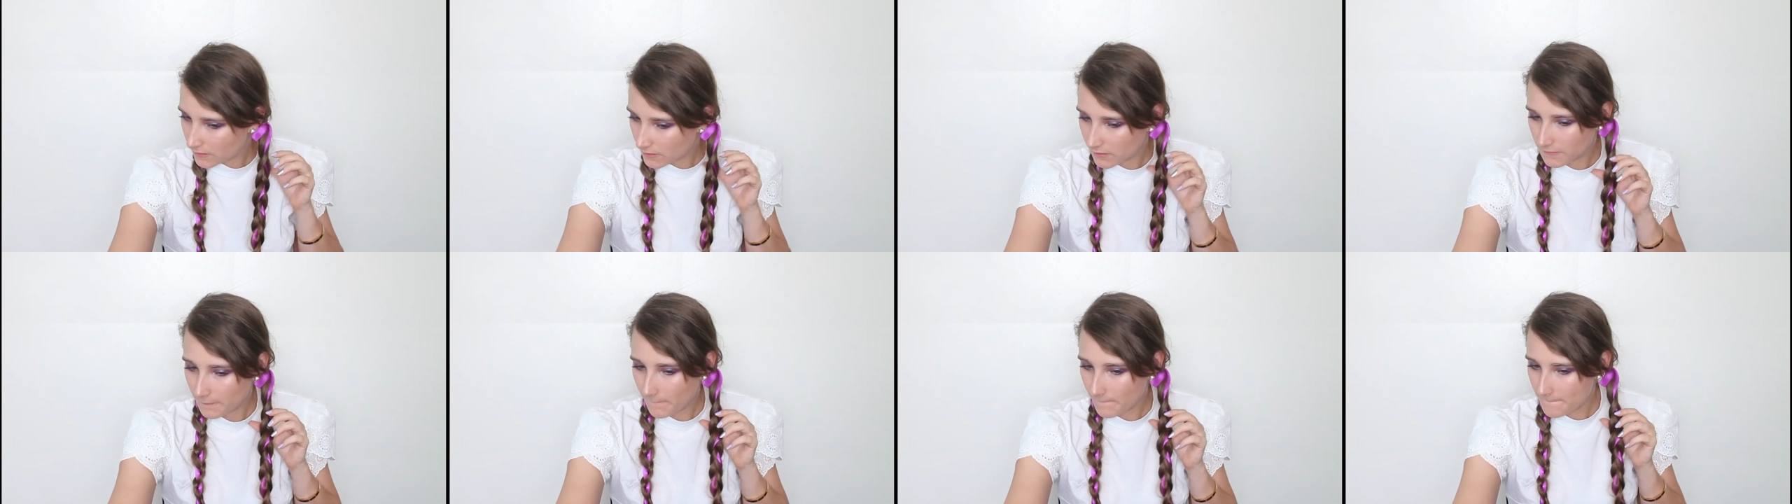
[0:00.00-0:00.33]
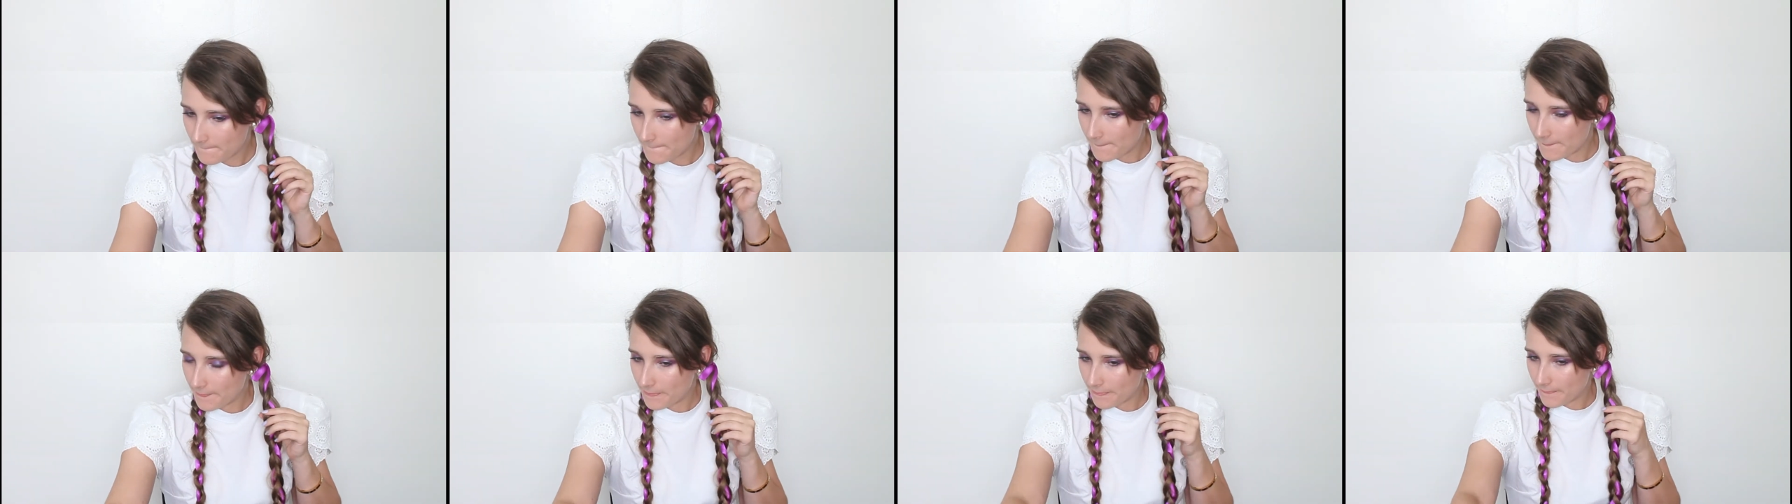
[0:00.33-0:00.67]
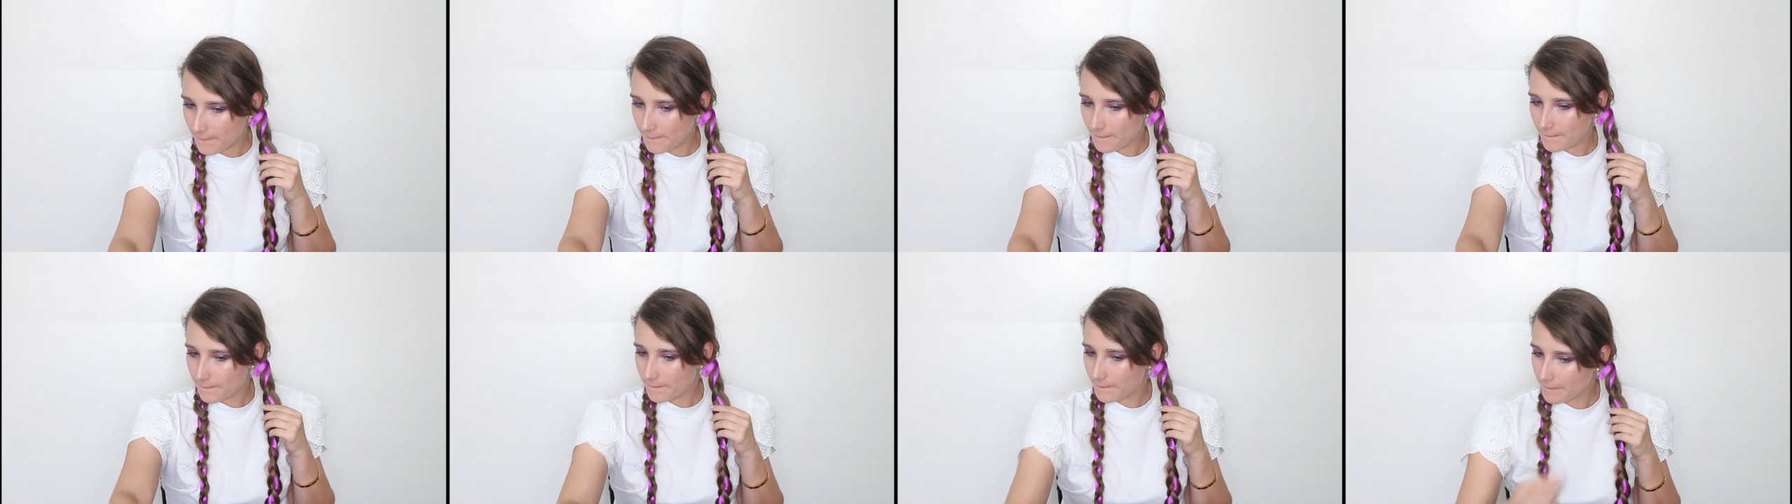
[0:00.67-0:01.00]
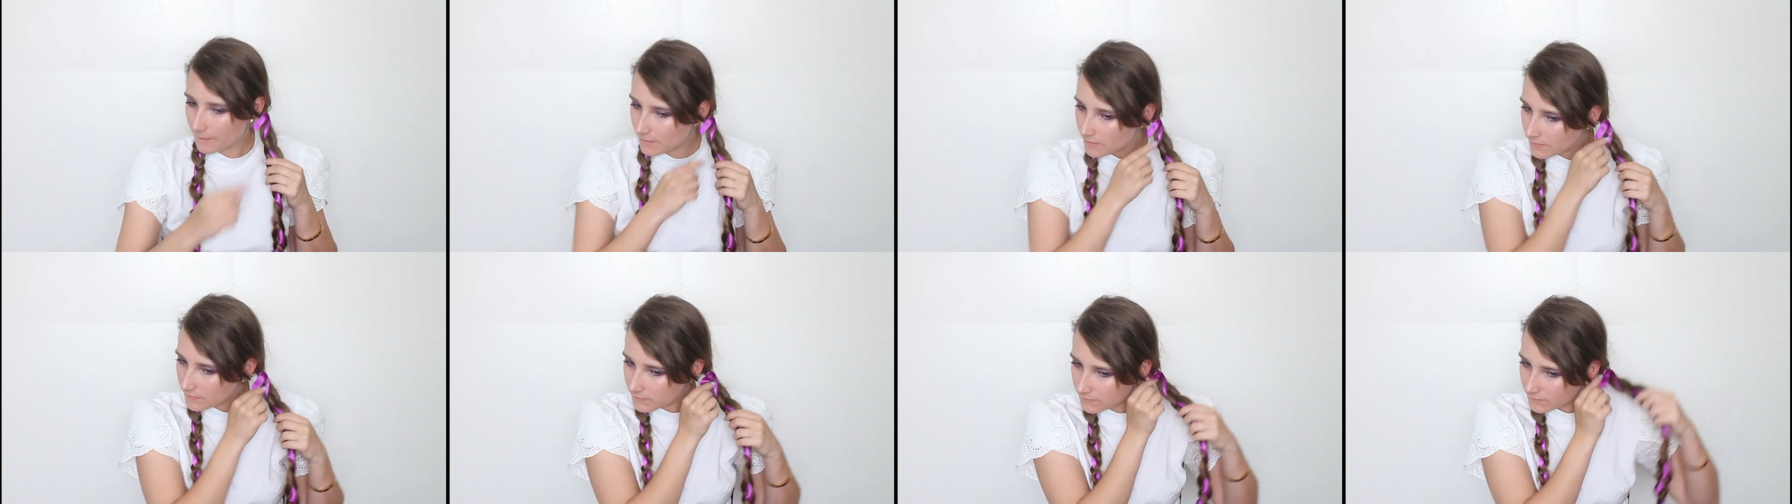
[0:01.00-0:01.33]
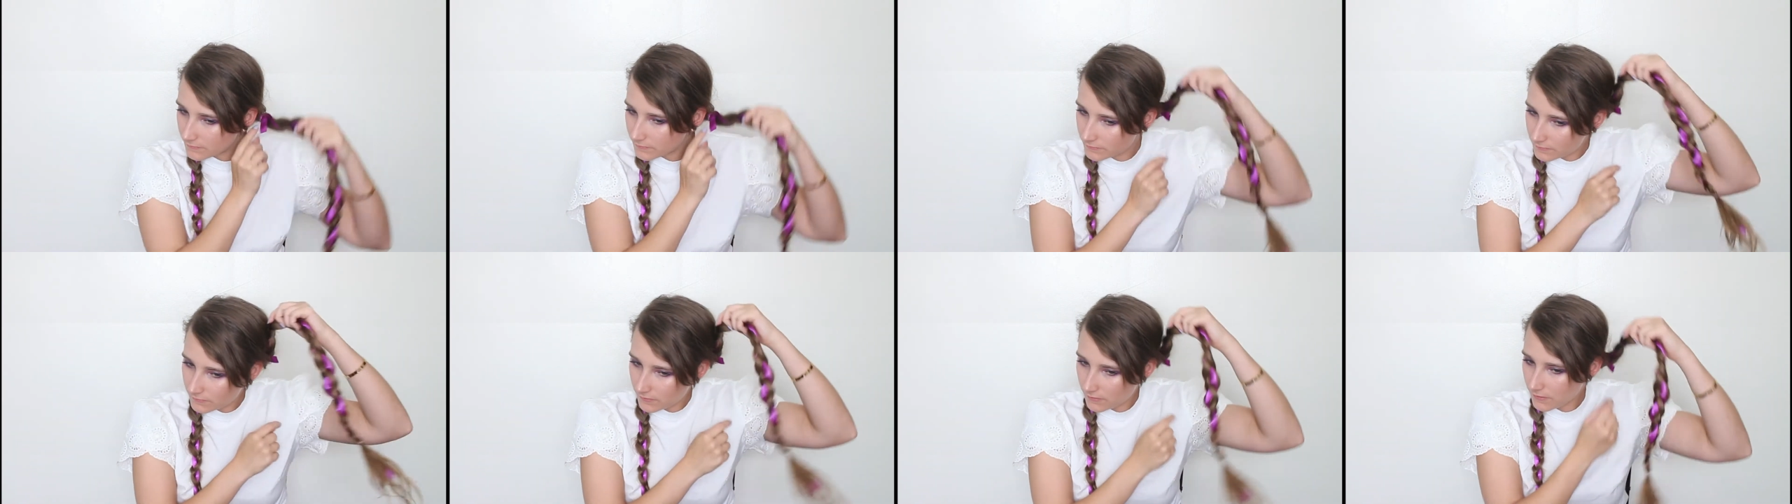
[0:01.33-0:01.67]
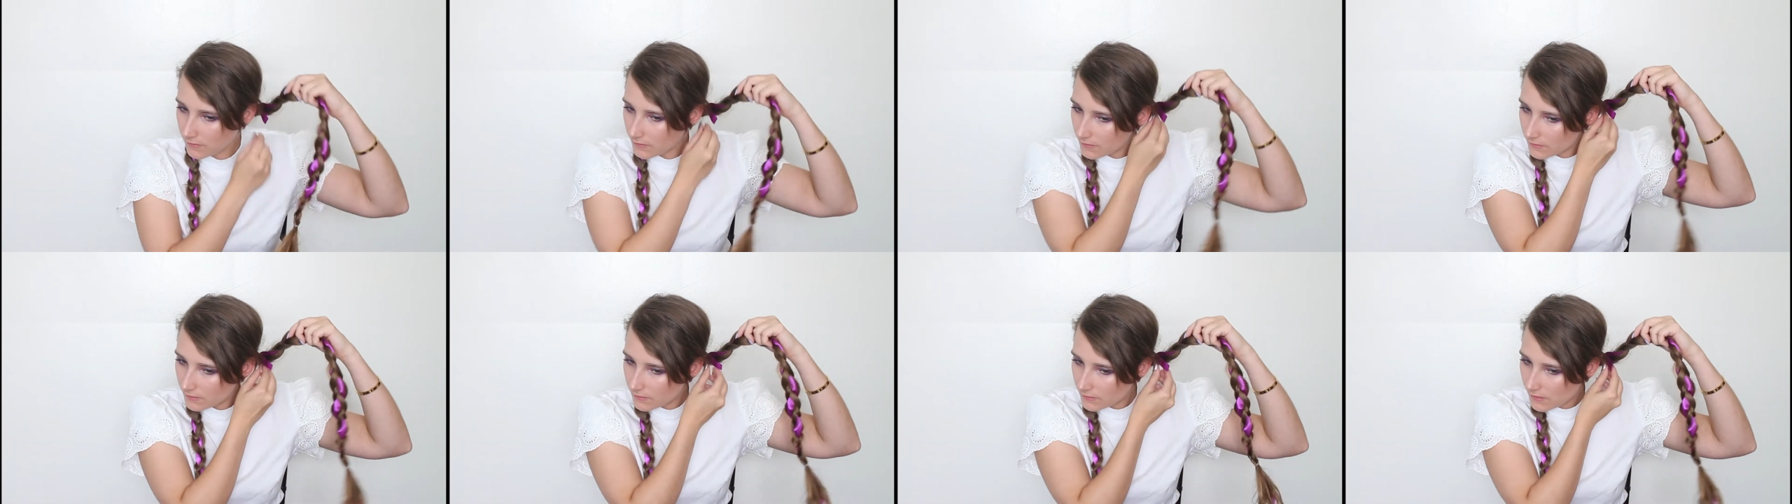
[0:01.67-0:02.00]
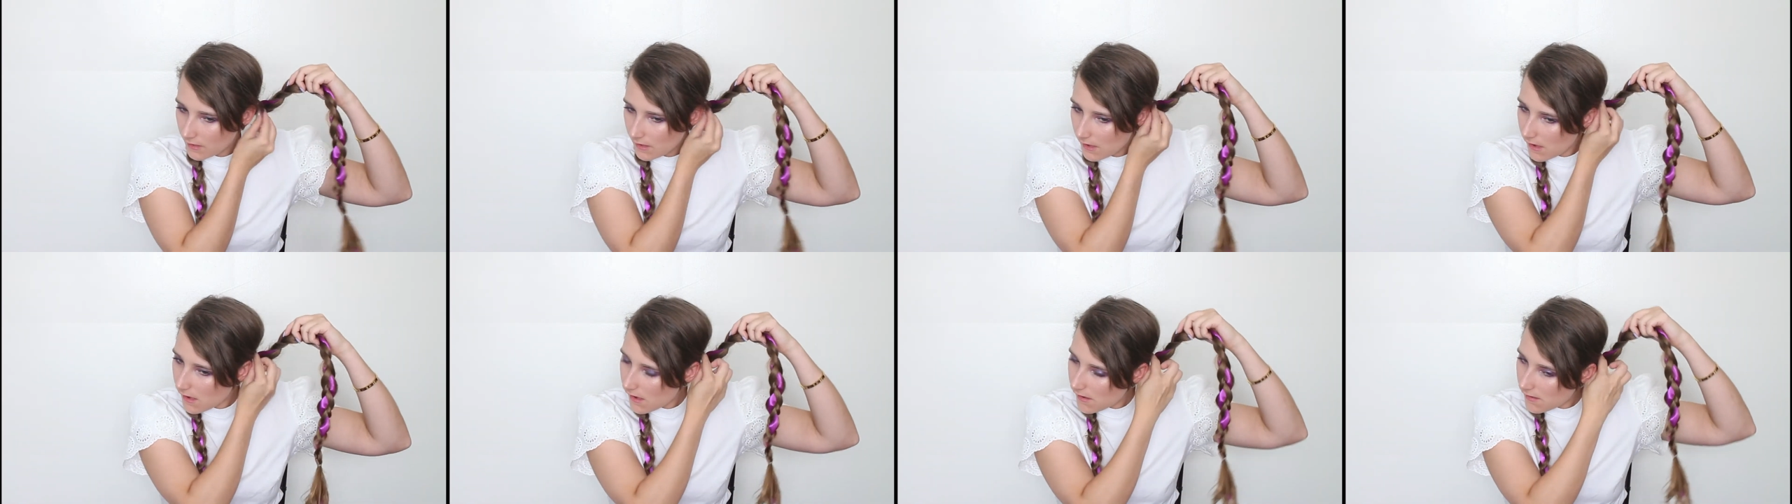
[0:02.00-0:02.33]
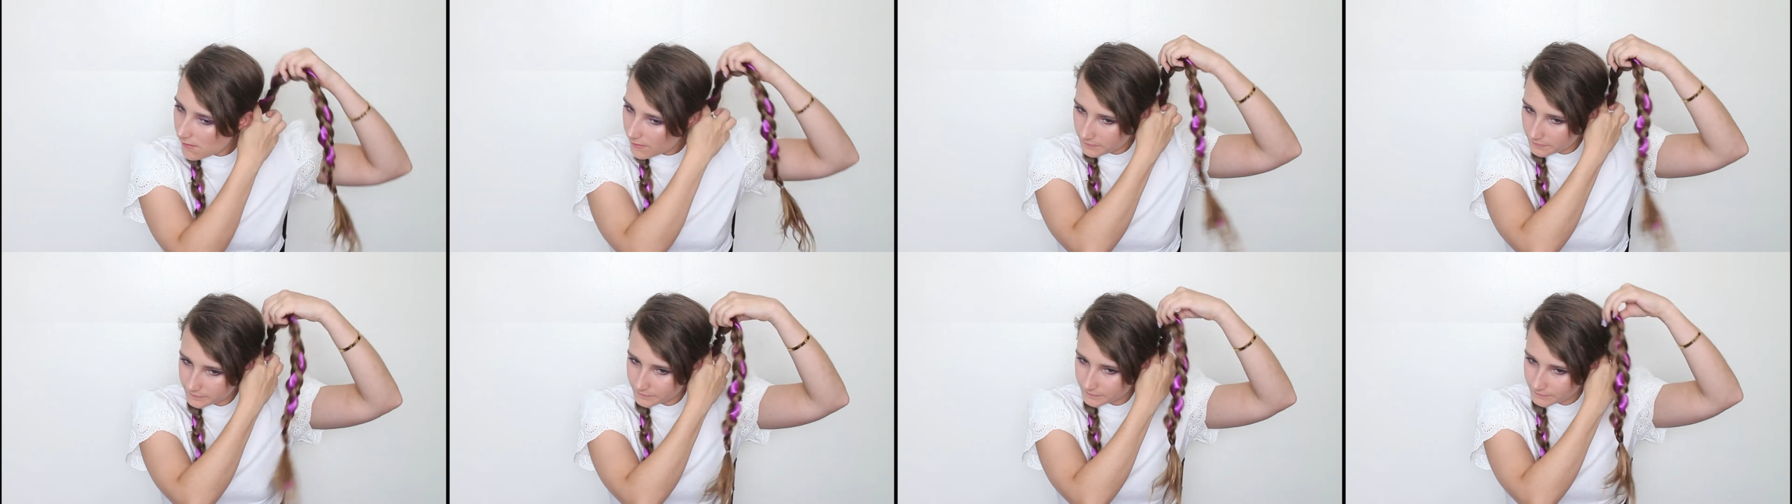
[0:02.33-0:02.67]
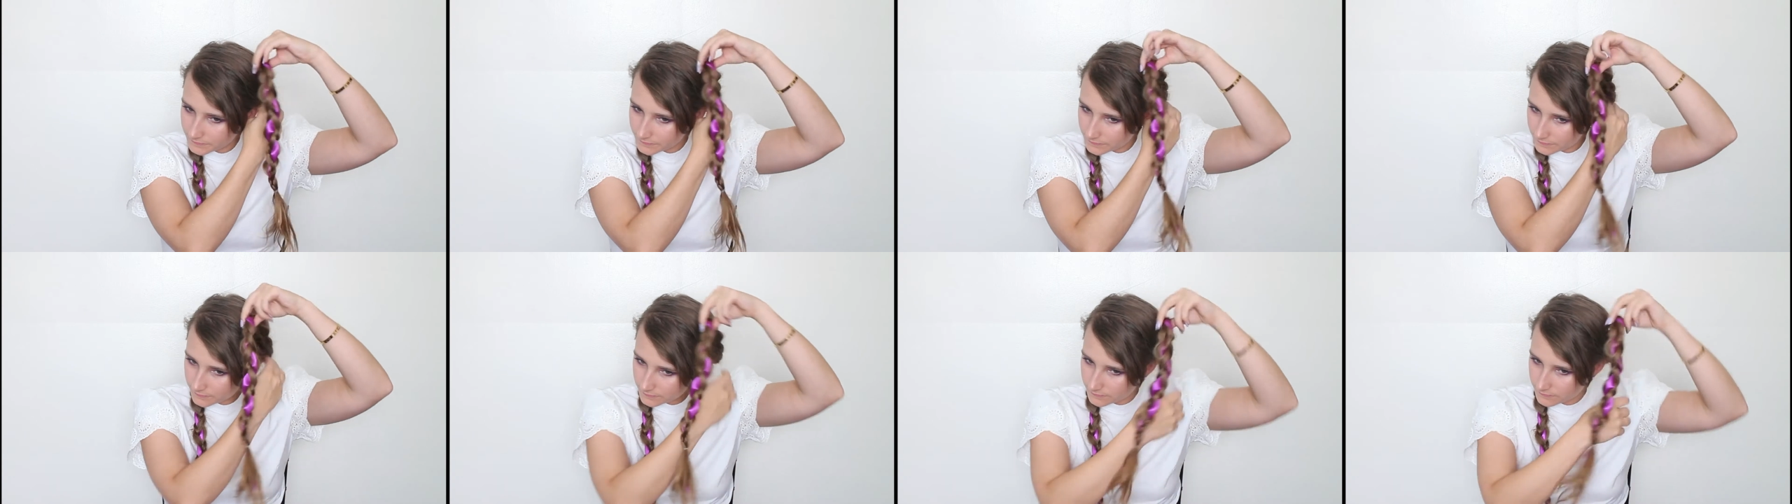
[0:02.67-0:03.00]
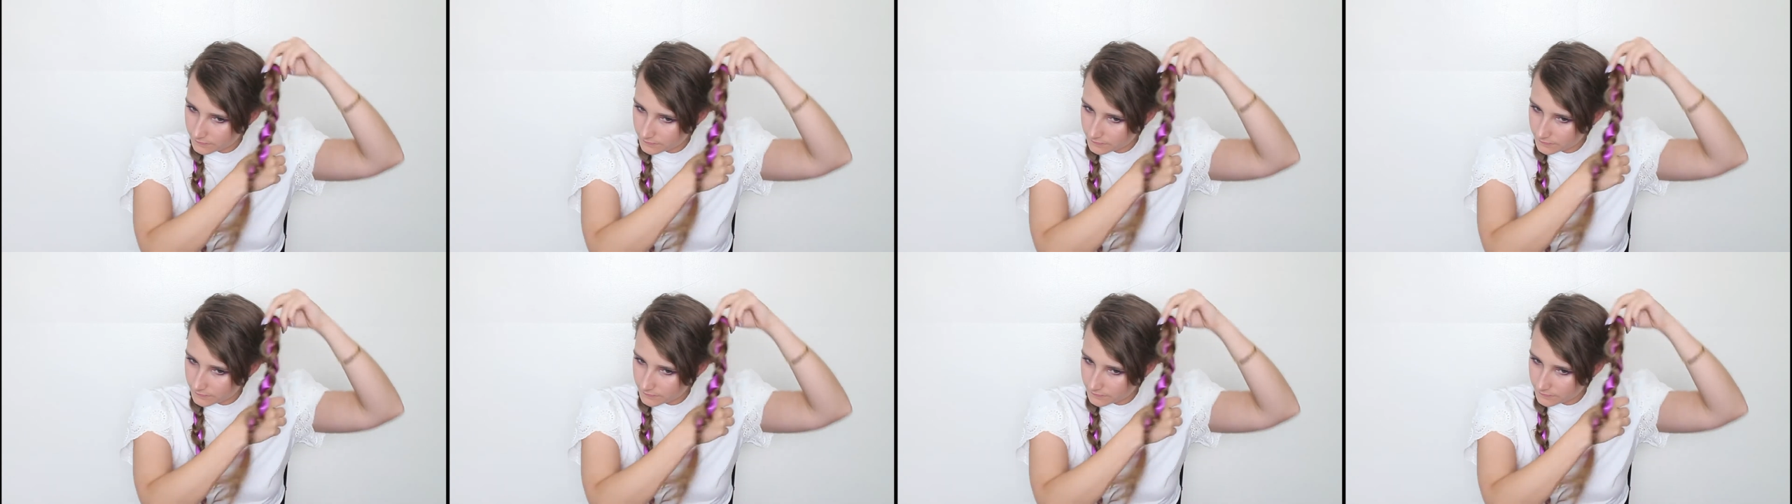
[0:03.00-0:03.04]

you want to go ahead and take one braid